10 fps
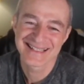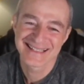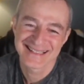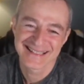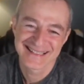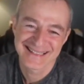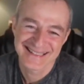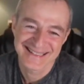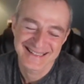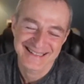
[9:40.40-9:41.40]

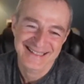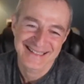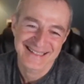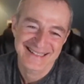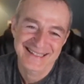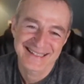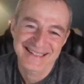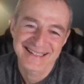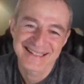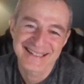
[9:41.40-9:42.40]

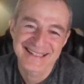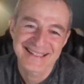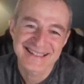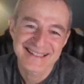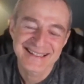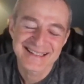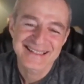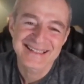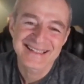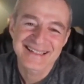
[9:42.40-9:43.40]

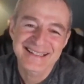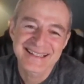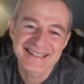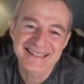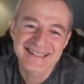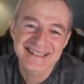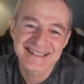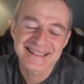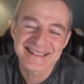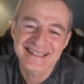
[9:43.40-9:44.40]

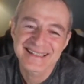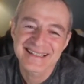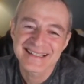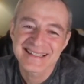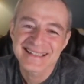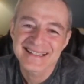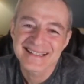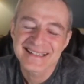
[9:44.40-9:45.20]
The person shown says nothing.